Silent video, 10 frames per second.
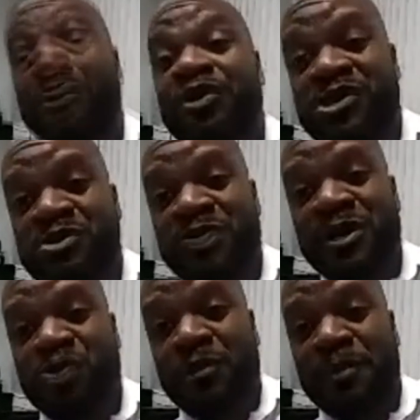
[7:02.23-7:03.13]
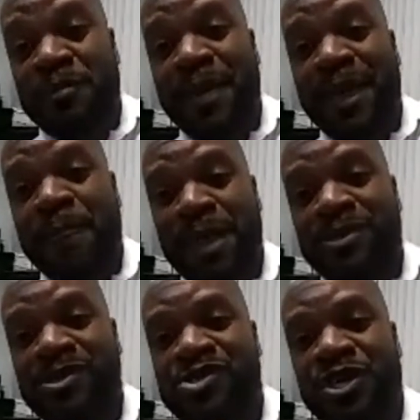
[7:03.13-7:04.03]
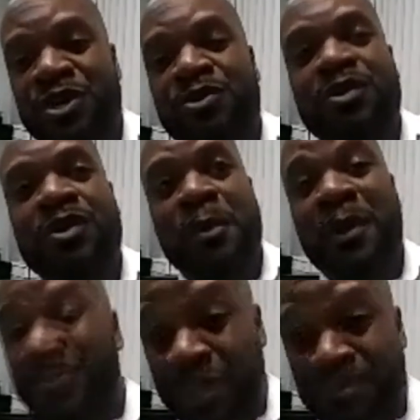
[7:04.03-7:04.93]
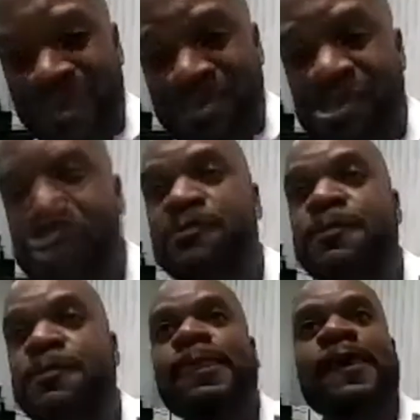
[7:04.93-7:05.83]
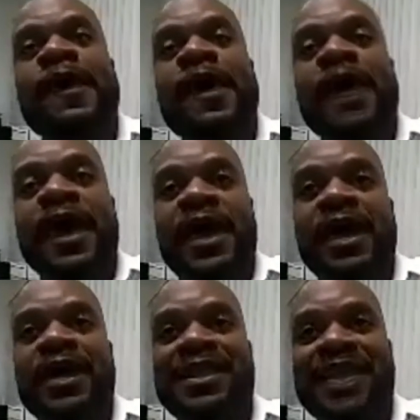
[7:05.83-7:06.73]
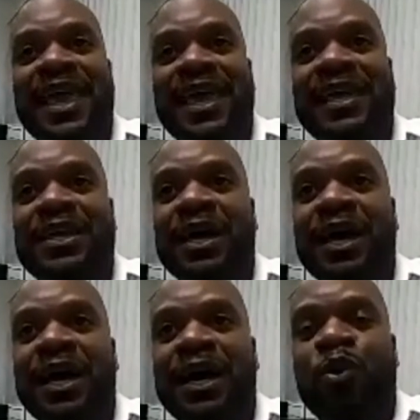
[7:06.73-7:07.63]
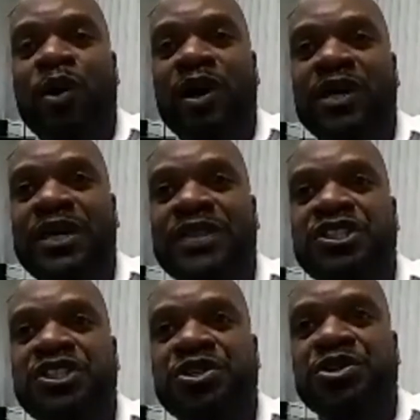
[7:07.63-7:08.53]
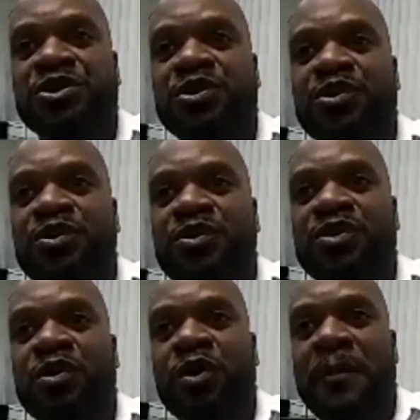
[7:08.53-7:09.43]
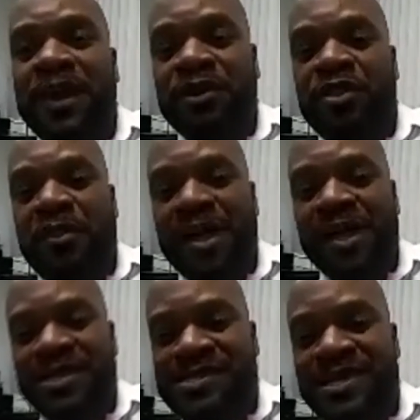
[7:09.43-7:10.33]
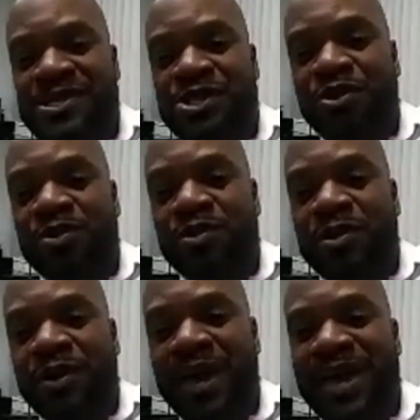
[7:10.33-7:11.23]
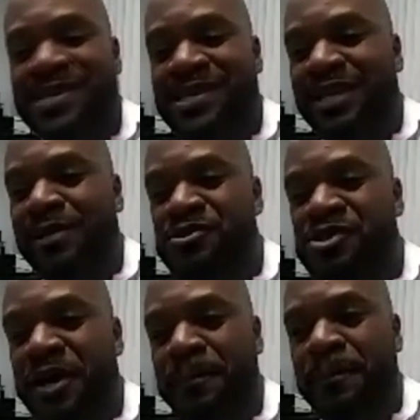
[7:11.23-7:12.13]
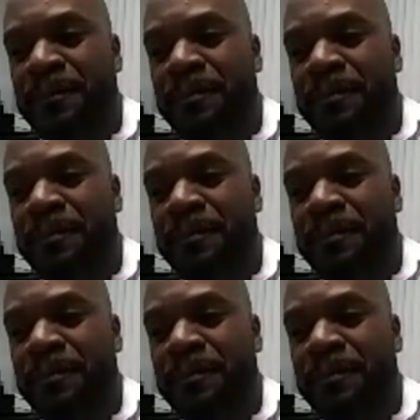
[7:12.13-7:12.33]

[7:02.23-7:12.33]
the 36 months, we're going to be making payments to you on a monthly basis. And at the end, we're going to get you the remainder of the balance that's due, okay, as a lump sum.